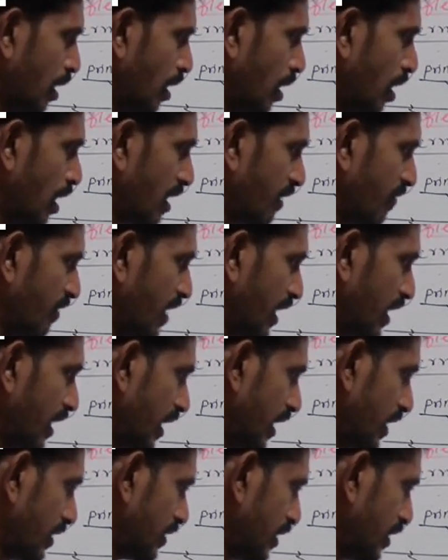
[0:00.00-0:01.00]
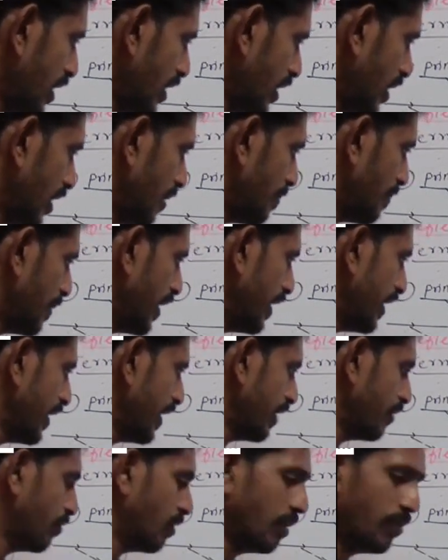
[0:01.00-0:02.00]
all reflected rays are
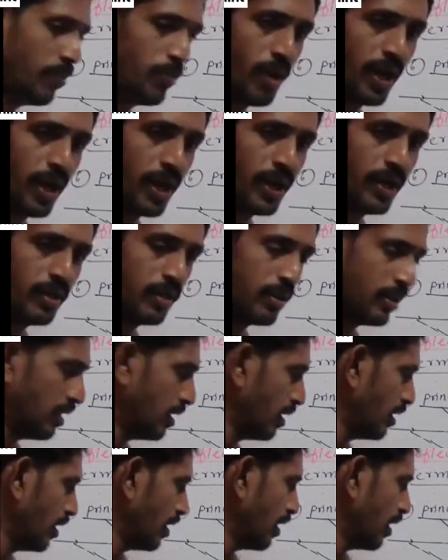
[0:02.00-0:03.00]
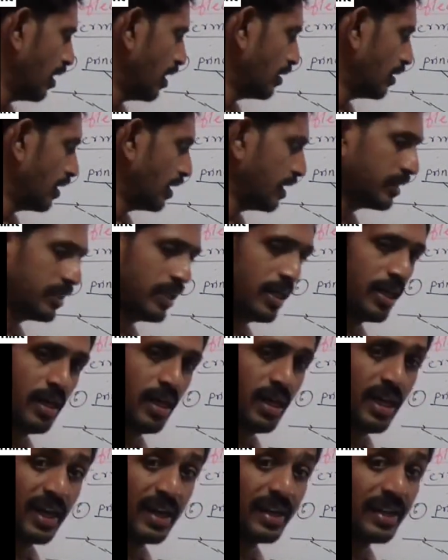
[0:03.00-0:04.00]
meeting at one point. That is
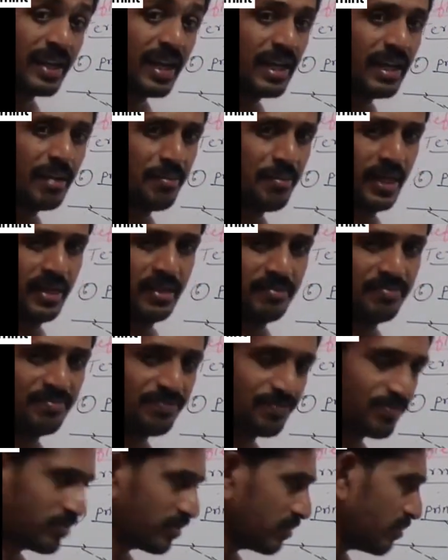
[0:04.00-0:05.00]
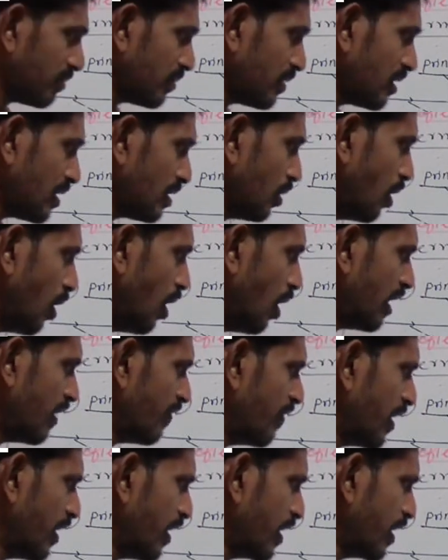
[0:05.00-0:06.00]
a really meet. So all
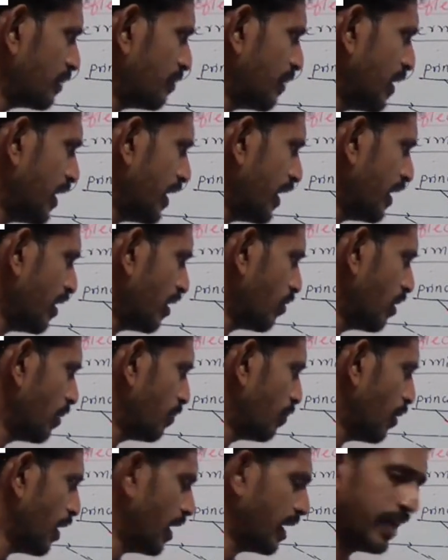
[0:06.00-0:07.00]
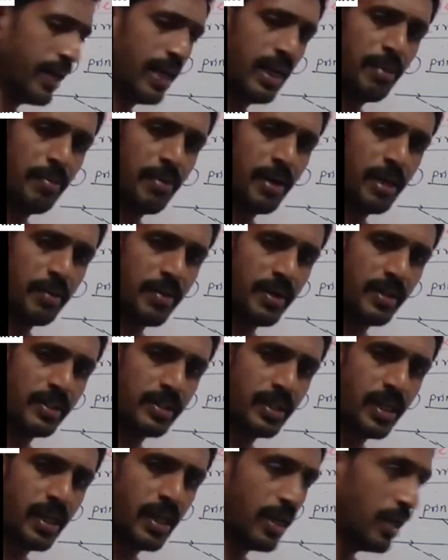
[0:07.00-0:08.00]
reflected rays meeting at one point. Really meet means
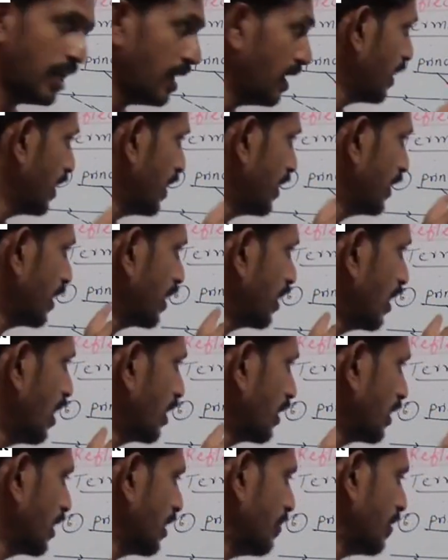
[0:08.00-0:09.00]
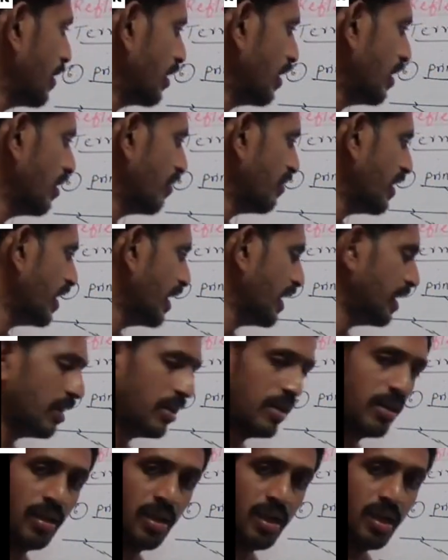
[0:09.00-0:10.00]
here the concave mirror we get
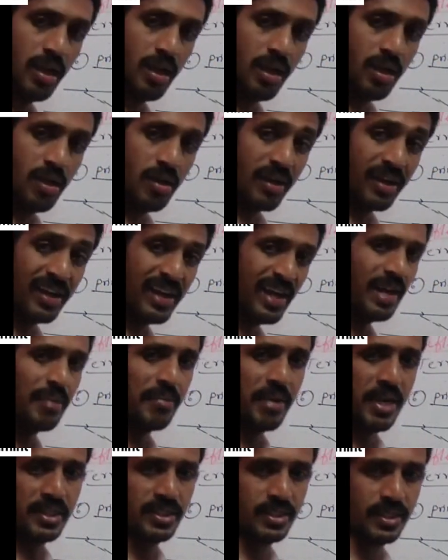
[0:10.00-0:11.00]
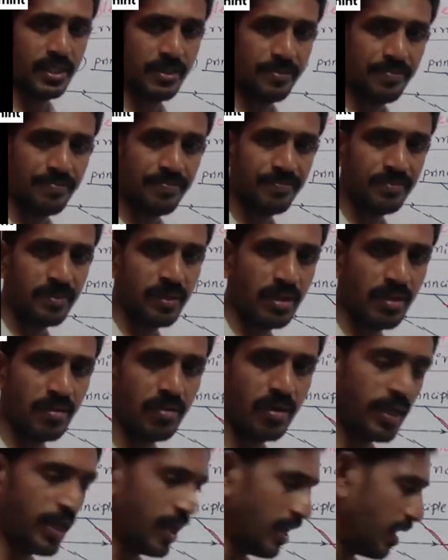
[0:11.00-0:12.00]
a real image.
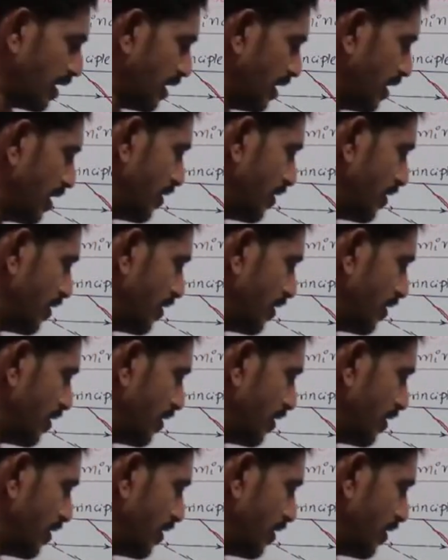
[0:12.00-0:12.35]
Okay,